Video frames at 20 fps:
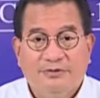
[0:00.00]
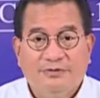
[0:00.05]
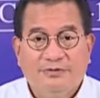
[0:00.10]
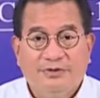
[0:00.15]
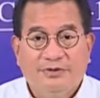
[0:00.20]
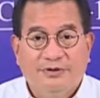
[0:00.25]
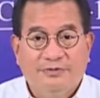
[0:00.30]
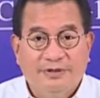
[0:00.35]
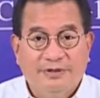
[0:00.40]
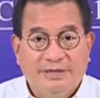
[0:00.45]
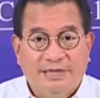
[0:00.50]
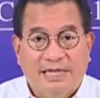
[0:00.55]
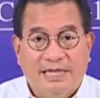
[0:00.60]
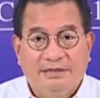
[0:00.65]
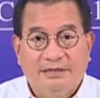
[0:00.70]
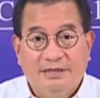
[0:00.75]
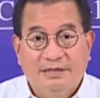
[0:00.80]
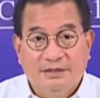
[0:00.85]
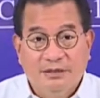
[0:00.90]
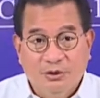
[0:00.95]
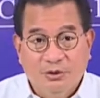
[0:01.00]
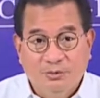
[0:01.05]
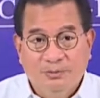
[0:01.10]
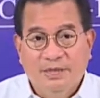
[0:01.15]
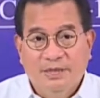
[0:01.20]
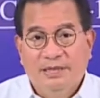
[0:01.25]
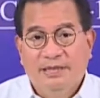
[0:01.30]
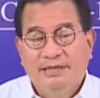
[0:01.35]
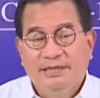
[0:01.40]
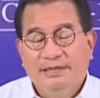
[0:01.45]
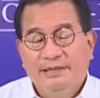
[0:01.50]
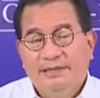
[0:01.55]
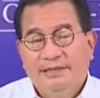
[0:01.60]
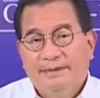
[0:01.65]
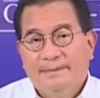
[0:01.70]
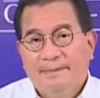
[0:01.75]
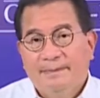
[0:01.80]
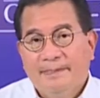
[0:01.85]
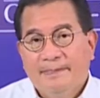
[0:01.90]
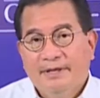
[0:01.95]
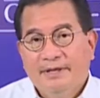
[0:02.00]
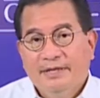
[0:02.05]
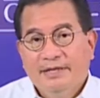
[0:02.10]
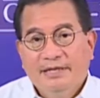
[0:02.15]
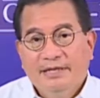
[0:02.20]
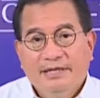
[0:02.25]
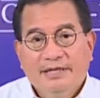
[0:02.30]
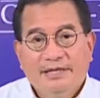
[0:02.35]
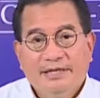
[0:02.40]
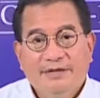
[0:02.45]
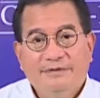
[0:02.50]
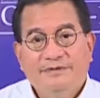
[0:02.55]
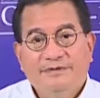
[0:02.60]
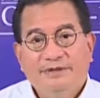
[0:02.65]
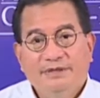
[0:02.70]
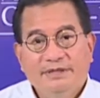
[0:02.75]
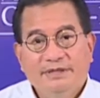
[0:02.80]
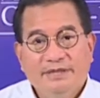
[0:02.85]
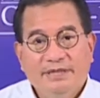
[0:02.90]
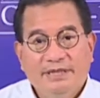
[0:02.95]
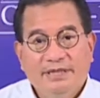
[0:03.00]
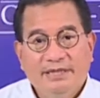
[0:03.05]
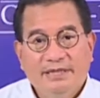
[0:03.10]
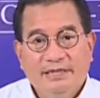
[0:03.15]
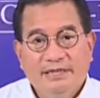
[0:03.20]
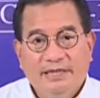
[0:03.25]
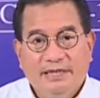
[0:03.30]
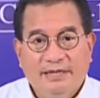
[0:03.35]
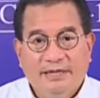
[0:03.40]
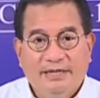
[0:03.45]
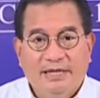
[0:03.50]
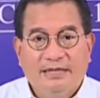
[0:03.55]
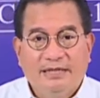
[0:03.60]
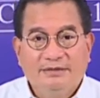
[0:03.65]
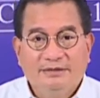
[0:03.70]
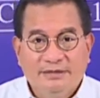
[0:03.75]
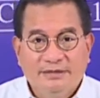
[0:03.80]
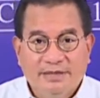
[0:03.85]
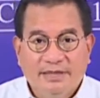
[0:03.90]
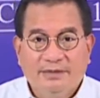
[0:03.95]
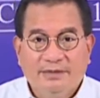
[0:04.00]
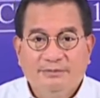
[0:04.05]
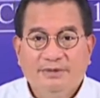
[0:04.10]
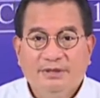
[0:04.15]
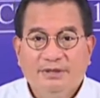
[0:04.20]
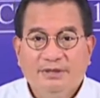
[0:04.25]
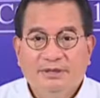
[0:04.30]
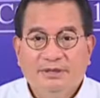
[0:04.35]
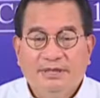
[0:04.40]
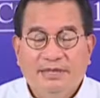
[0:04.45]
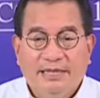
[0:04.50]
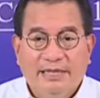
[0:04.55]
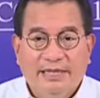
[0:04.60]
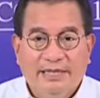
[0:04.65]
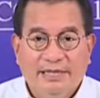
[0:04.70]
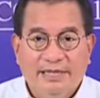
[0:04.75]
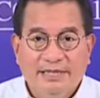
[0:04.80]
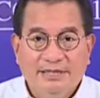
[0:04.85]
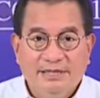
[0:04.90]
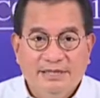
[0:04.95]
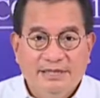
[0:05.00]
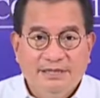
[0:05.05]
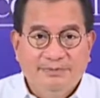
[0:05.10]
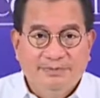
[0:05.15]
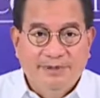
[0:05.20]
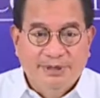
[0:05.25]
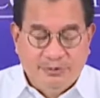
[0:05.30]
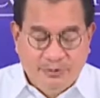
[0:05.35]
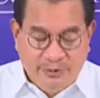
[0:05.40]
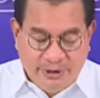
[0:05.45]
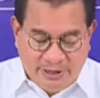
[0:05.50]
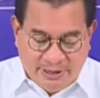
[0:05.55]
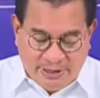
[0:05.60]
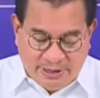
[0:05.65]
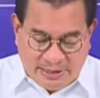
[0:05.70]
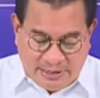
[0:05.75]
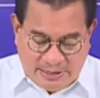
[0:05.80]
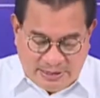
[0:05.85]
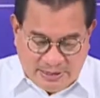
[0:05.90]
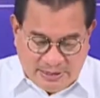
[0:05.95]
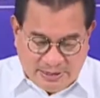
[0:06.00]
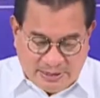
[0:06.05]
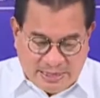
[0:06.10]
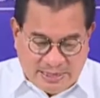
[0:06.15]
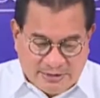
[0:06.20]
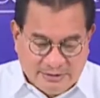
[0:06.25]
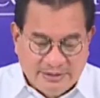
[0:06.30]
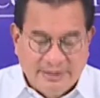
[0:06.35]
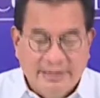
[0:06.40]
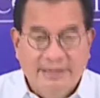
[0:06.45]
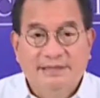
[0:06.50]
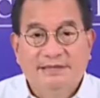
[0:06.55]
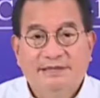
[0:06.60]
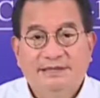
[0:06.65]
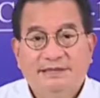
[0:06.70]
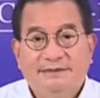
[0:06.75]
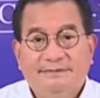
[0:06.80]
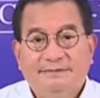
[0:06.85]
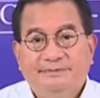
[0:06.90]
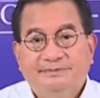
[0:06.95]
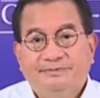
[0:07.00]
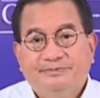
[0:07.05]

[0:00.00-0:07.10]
of COVID-19 globally, given the inextricable linkages between countries.